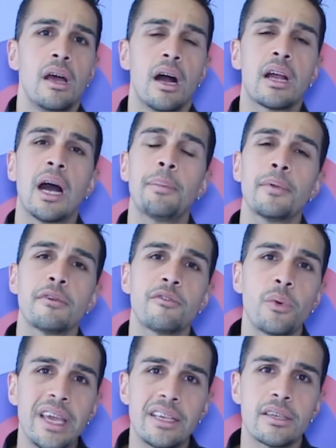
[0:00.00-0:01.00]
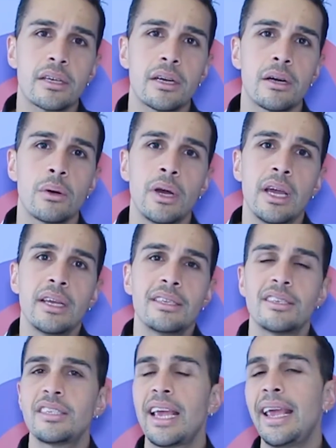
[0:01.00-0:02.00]
a couple of weeks ago
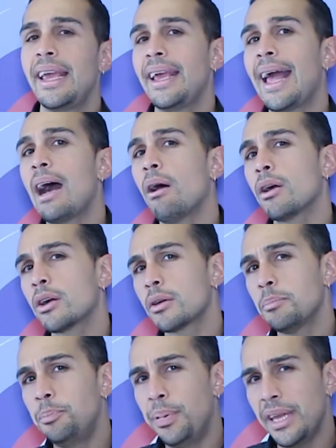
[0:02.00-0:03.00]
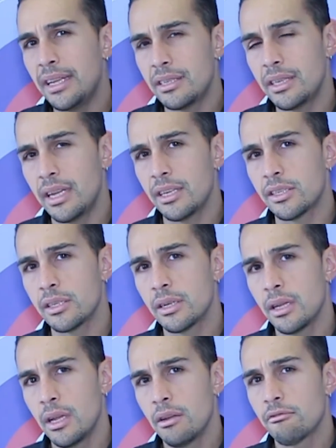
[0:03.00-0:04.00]
saying how her business
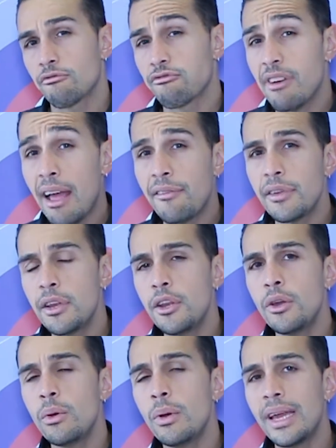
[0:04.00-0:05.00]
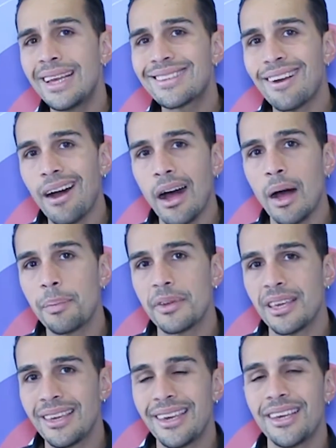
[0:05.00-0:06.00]
revenue is up
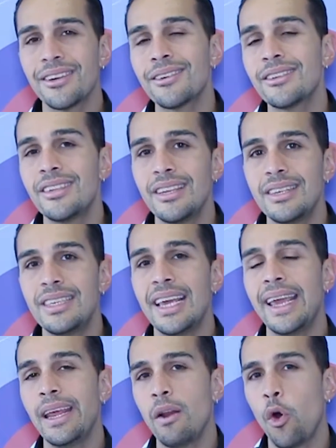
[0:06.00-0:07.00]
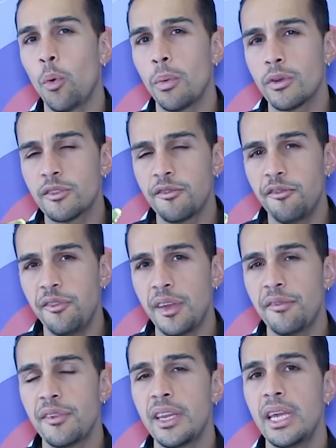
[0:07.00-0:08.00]
year to date almost
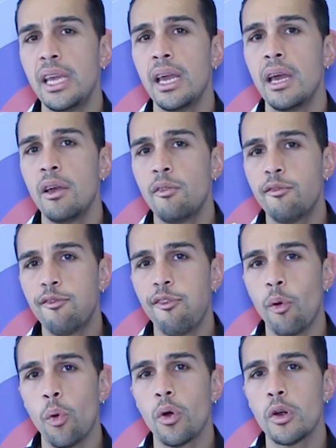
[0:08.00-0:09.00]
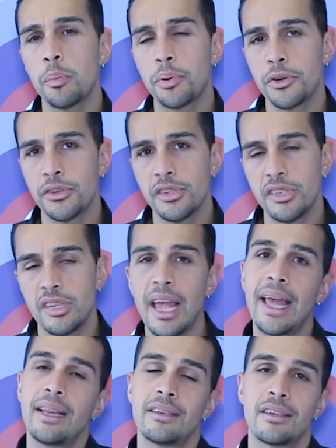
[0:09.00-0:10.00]

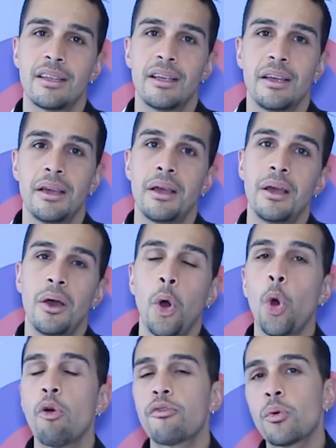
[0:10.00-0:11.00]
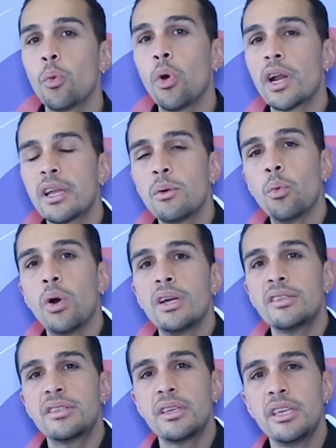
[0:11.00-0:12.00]
54% over what it
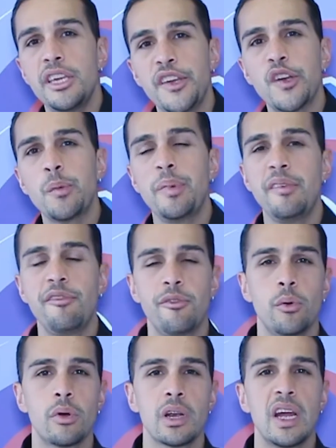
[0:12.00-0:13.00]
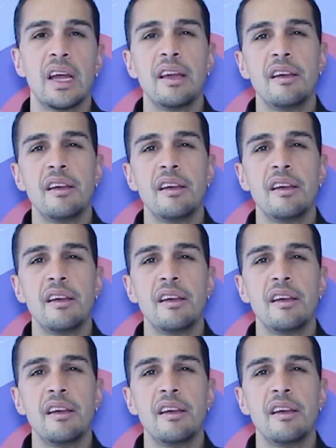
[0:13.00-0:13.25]
was the year before.